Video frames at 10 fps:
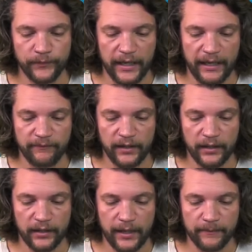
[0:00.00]
And
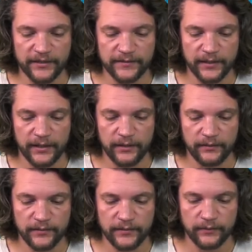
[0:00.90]
then I'm gonna
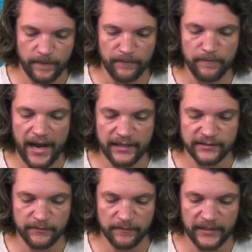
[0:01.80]
send the
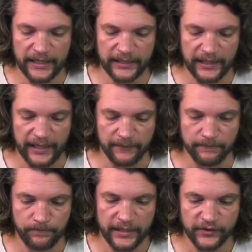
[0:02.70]
maximum that I can.
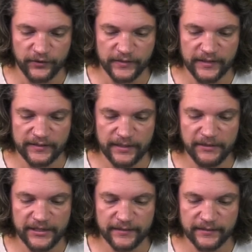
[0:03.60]
And so you see some
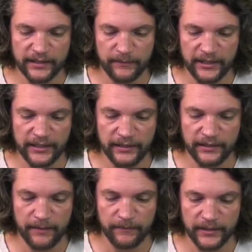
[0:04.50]
of this is gonna be eaten
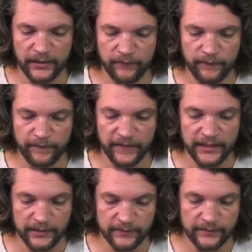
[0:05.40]
up in
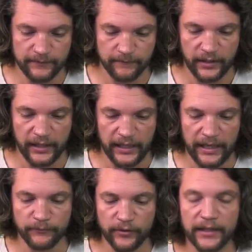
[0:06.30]
fees.
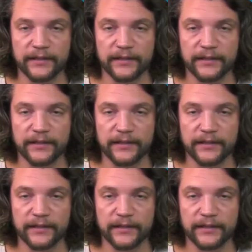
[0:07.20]
I'm trying